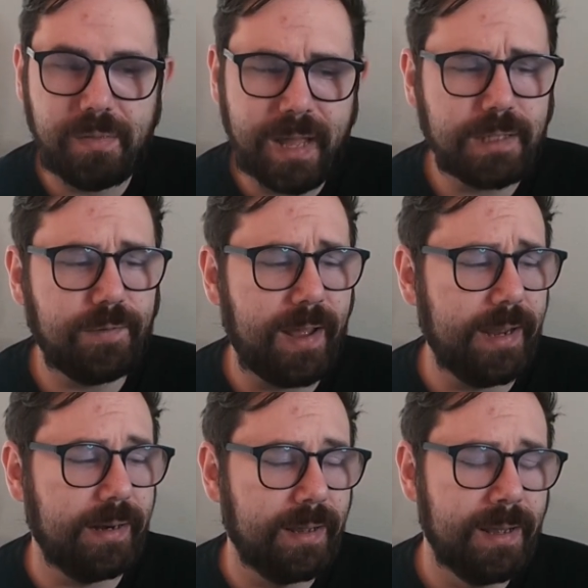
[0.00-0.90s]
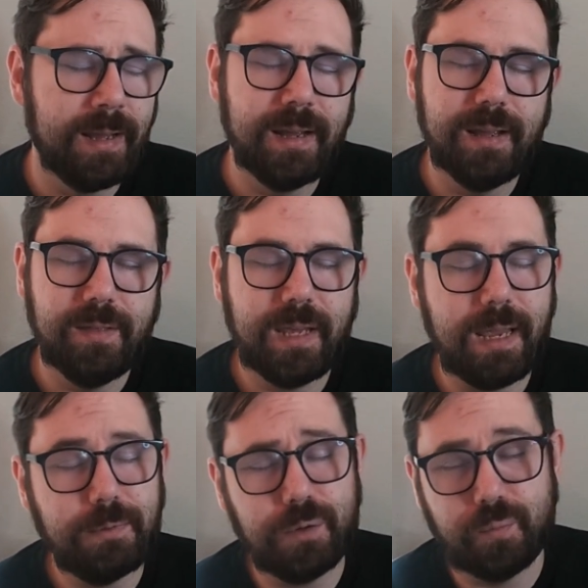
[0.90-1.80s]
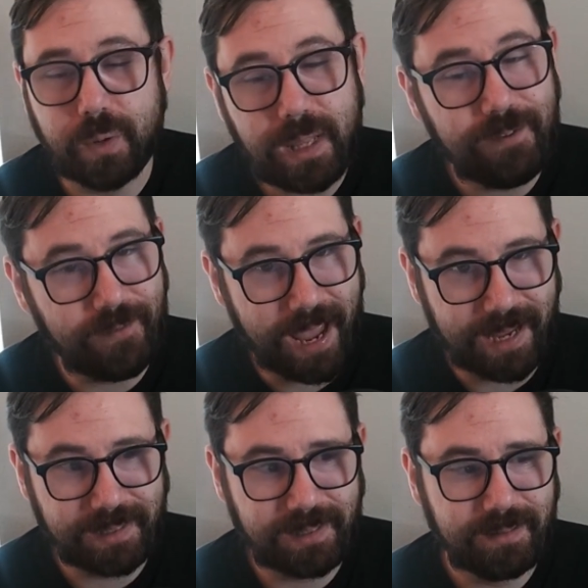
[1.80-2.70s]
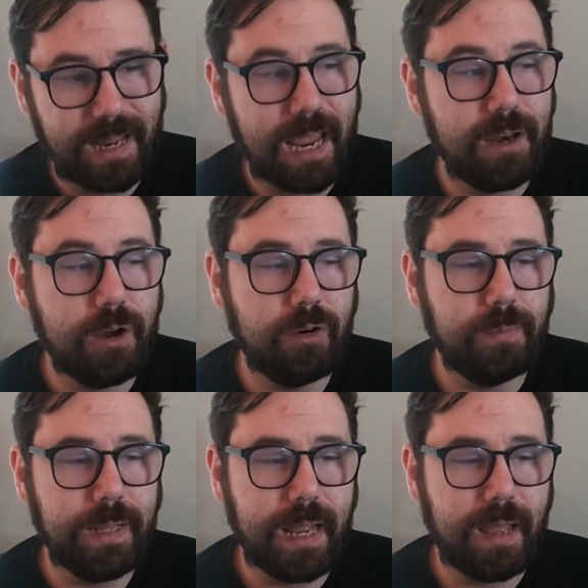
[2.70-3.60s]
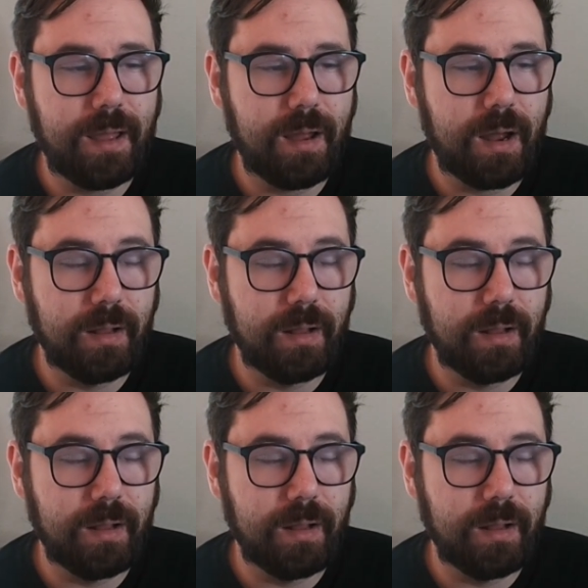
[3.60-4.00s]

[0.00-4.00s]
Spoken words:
that's fine. The games are really fast, and notably,